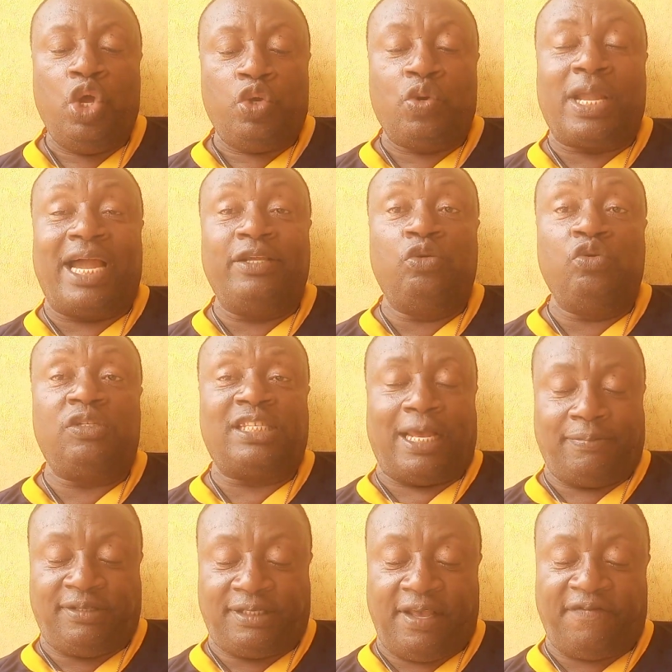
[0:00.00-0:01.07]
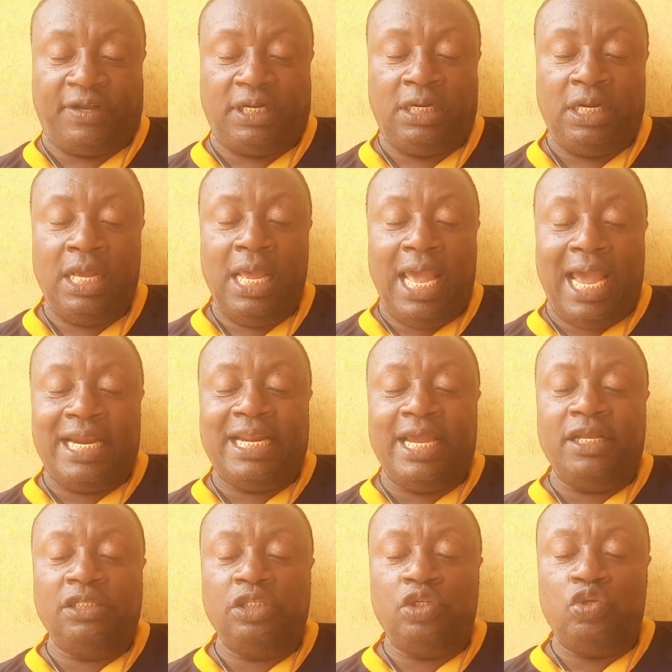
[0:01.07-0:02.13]
You can use Psalm 7. And
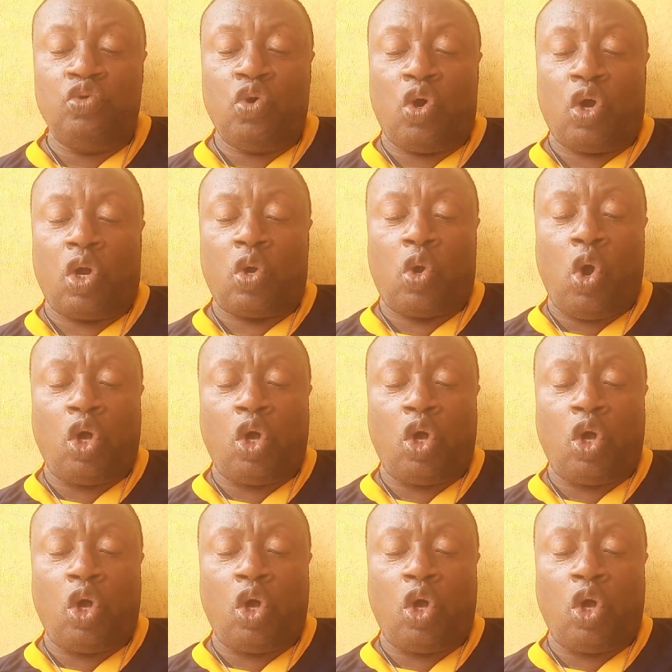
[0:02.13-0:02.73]
then you